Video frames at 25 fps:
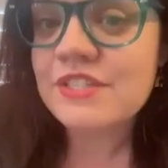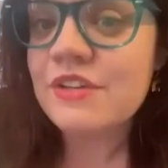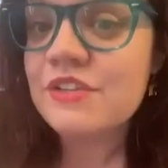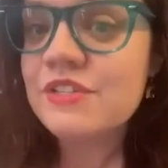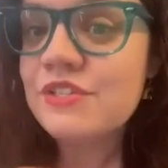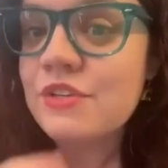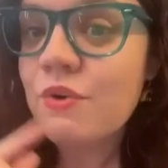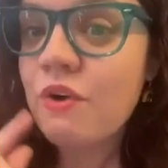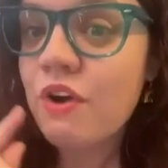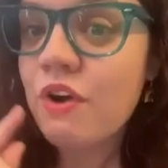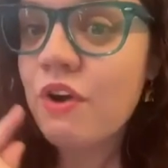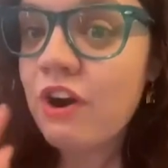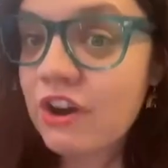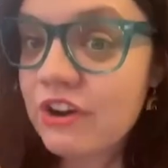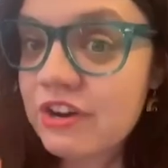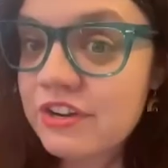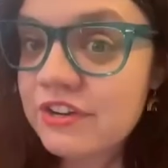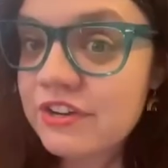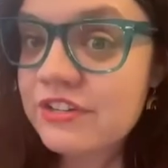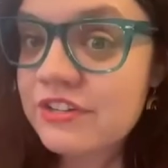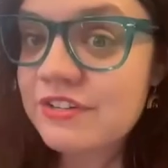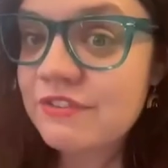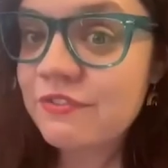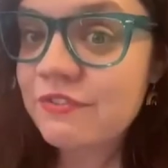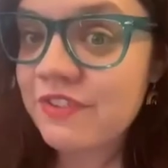It's also
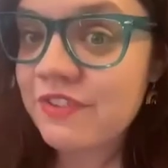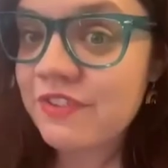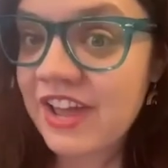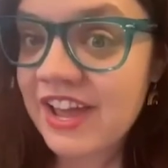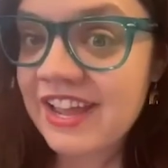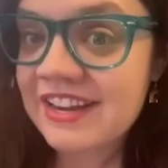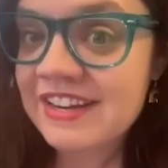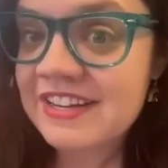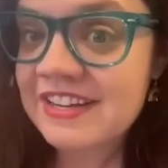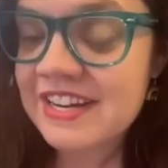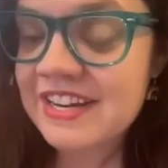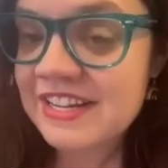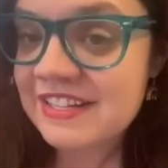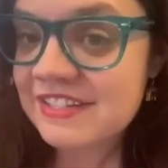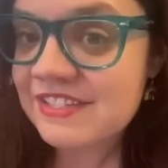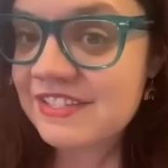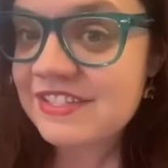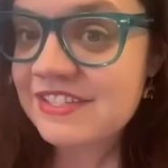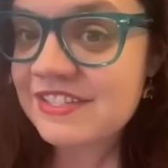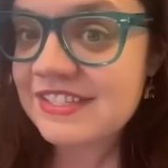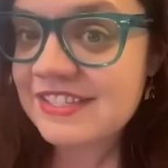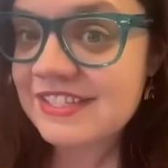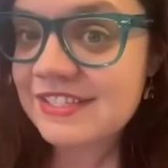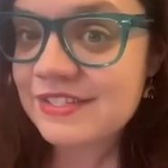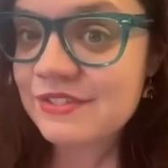harder to find
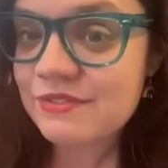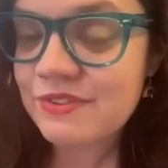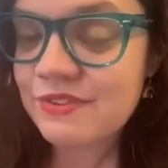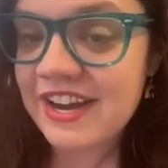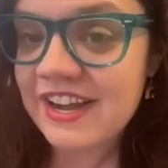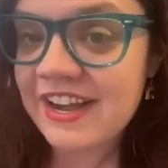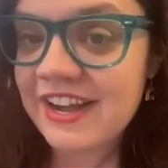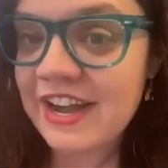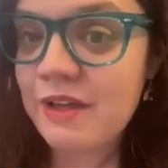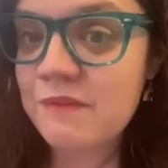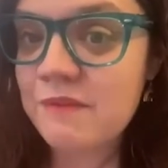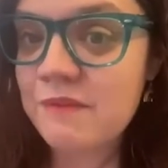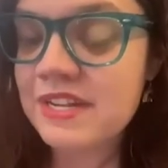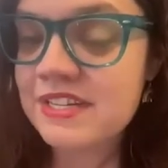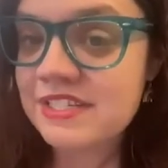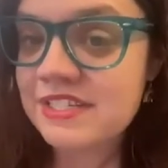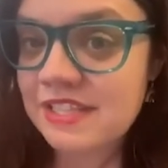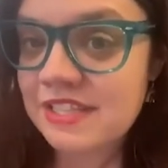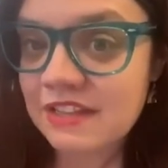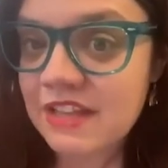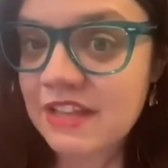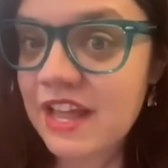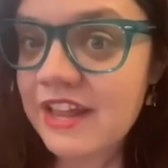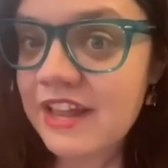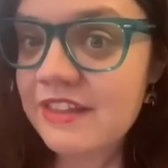instances right now because
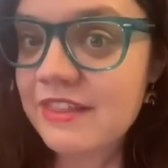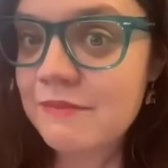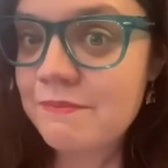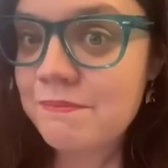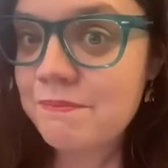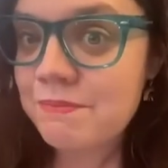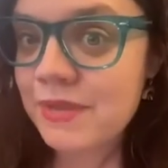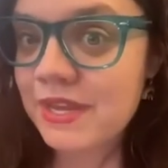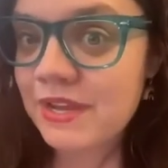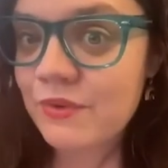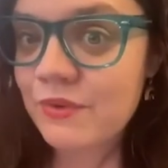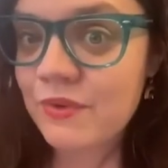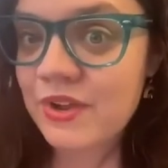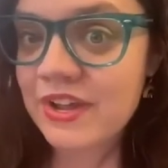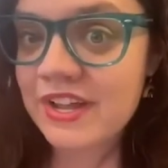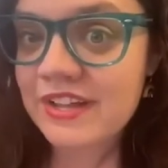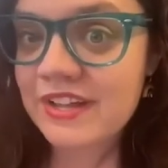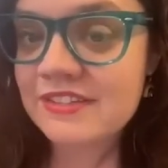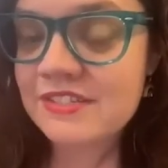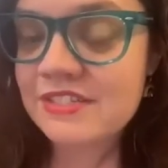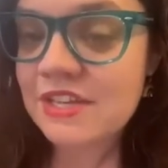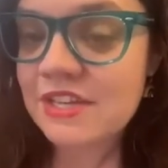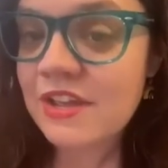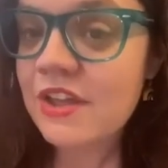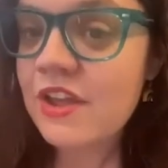a lot of the big
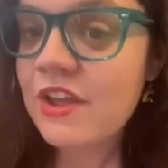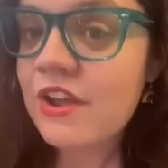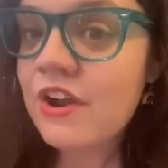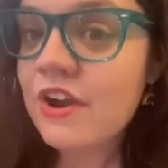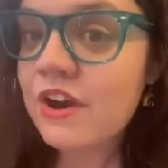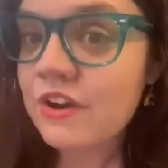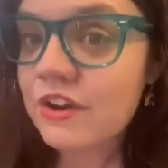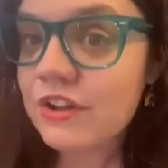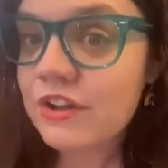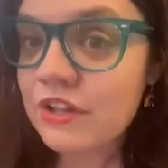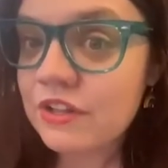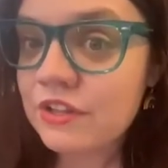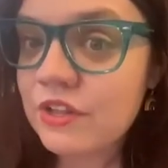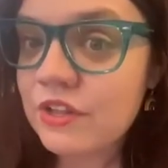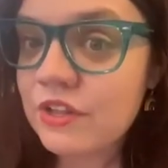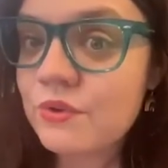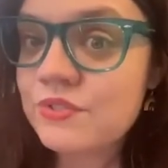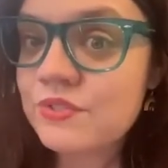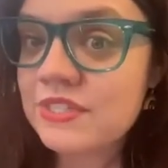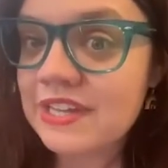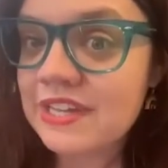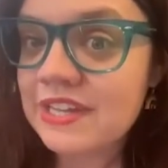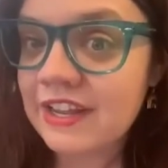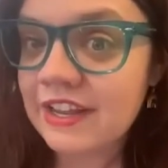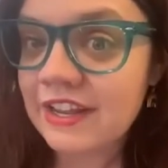ones are
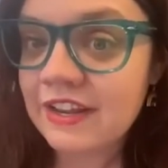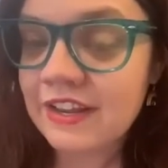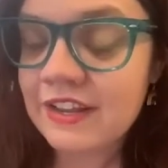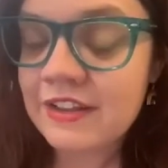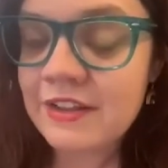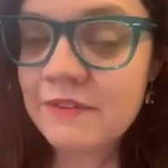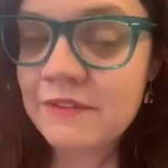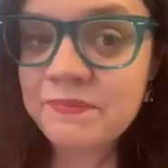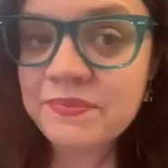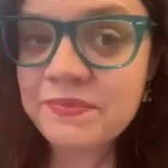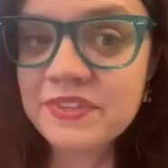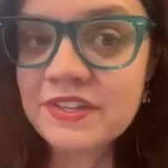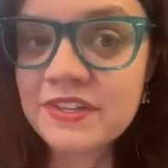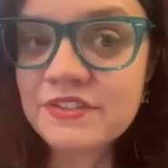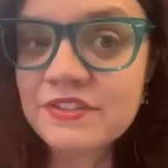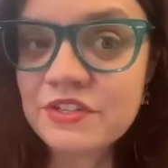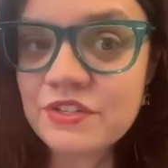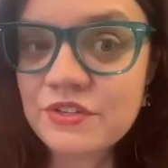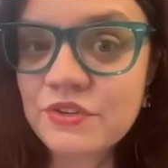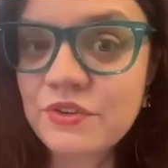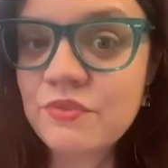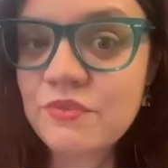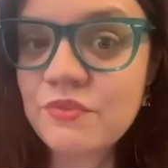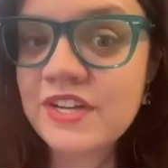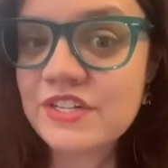closing to new